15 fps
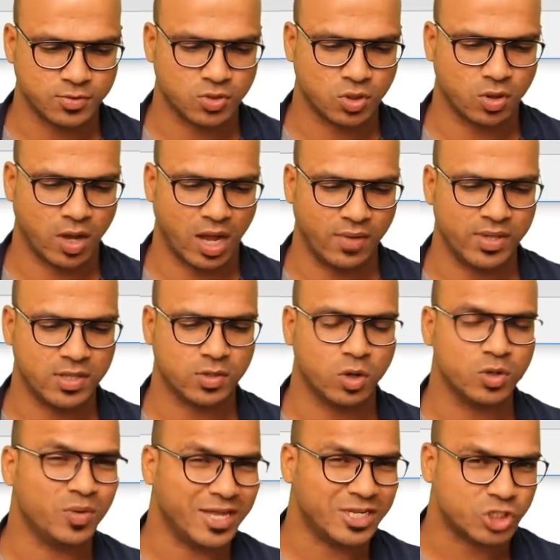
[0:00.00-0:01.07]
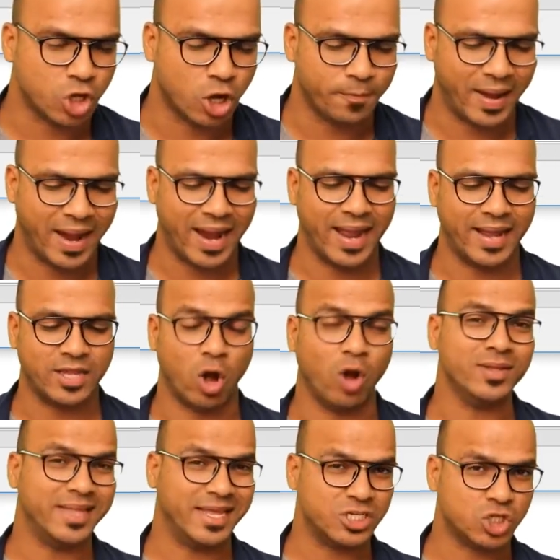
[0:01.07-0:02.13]
So I will go to desktop, and
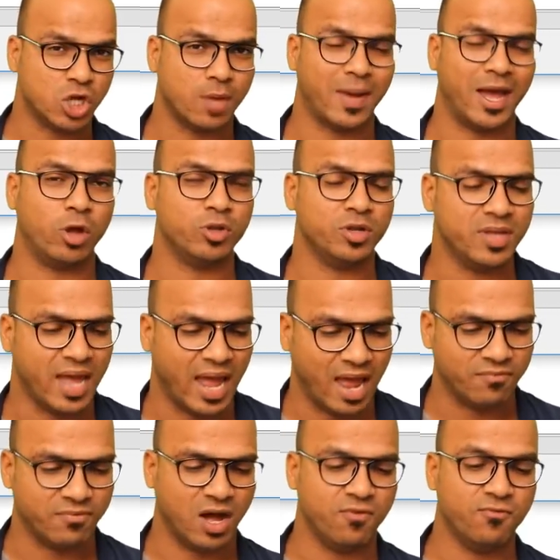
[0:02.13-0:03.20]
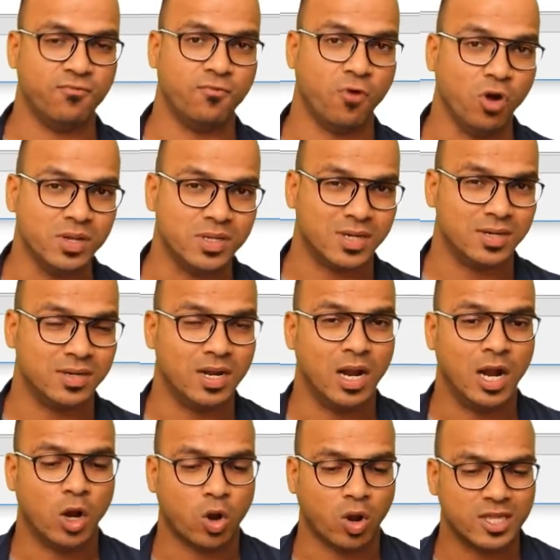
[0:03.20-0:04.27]
on desktop I already have a folder
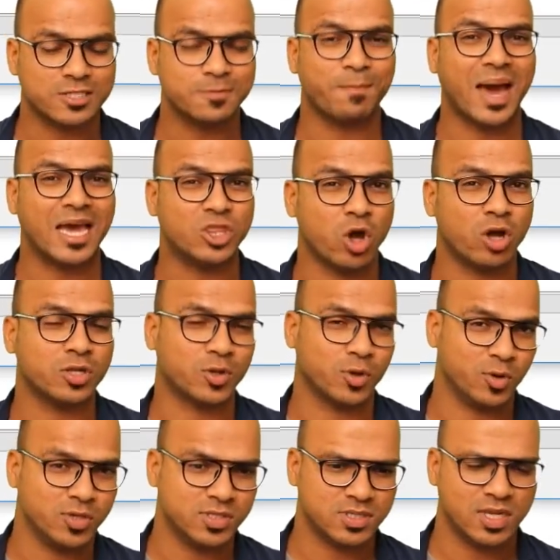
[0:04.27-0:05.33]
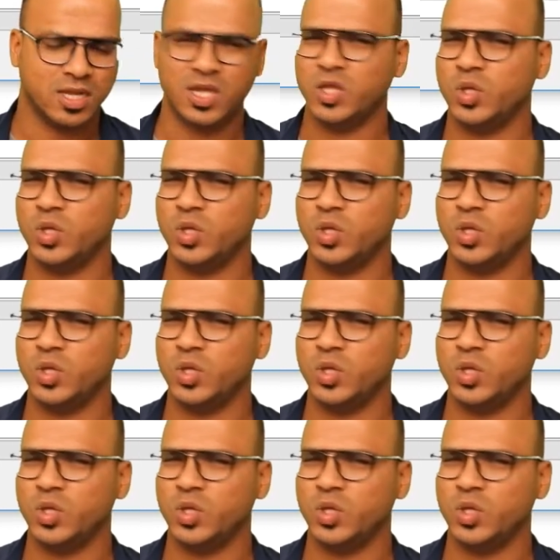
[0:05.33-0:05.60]
called as Python codes.